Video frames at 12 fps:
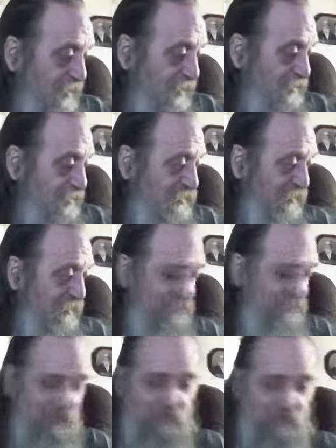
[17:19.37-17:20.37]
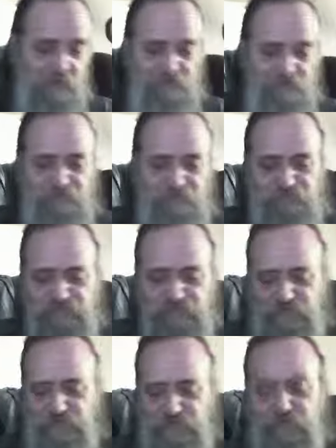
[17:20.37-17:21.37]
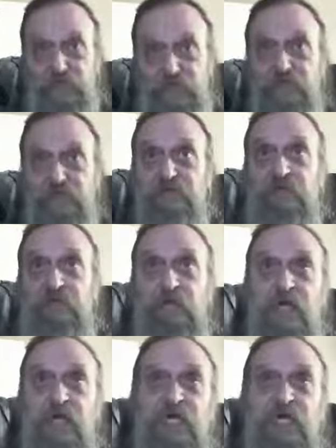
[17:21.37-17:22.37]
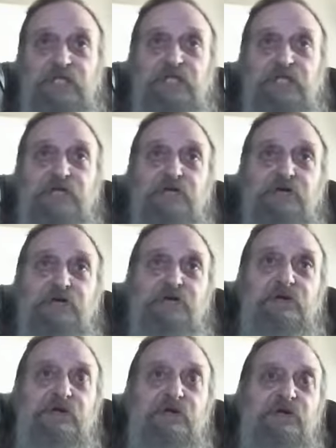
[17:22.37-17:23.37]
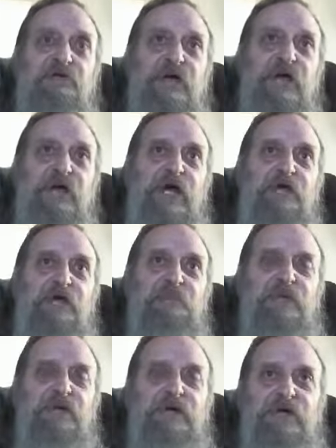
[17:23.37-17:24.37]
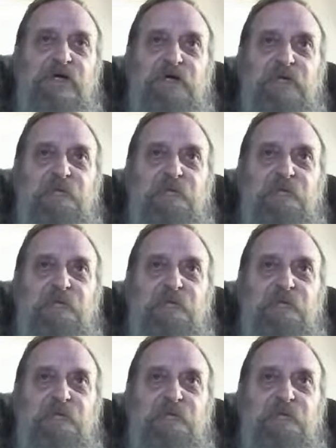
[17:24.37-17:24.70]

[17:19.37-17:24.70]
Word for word: sometime during the tribulation or during the wrath period,